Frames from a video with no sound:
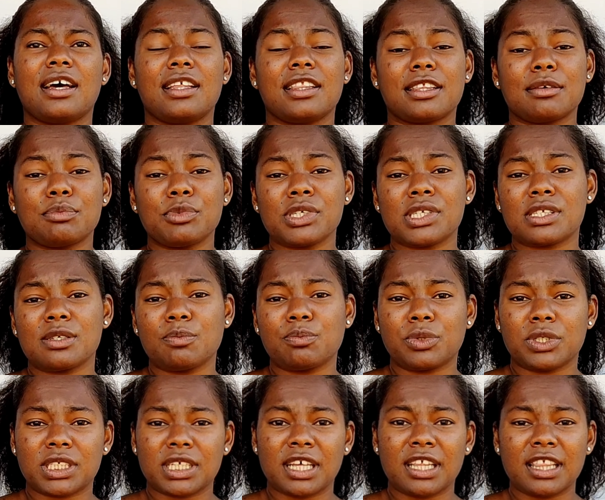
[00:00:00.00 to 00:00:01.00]
The most
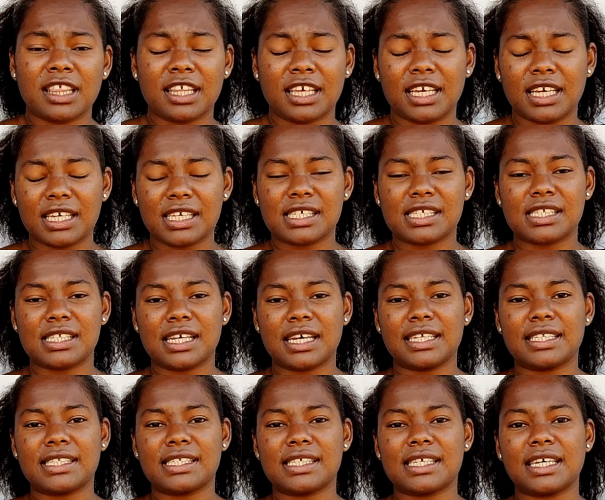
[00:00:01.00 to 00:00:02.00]
important thing is that
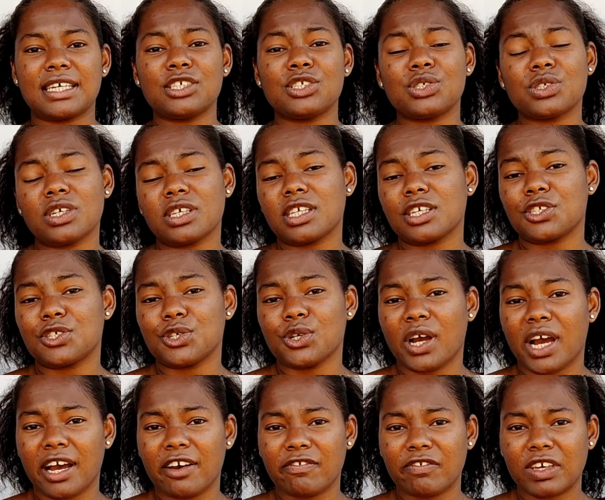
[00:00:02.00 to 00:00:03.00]
ensure that you're
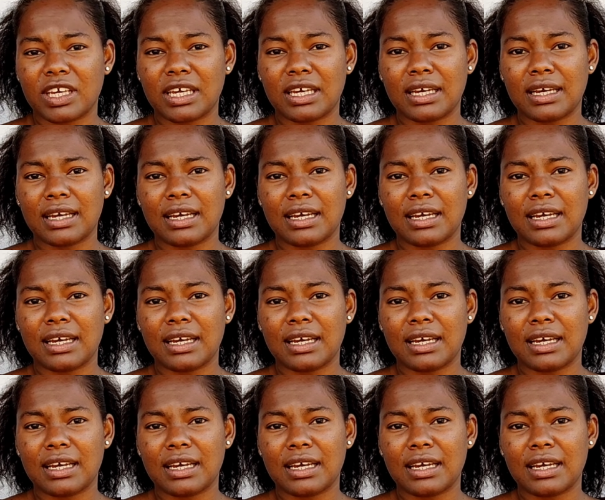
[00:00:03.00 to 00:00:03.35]
having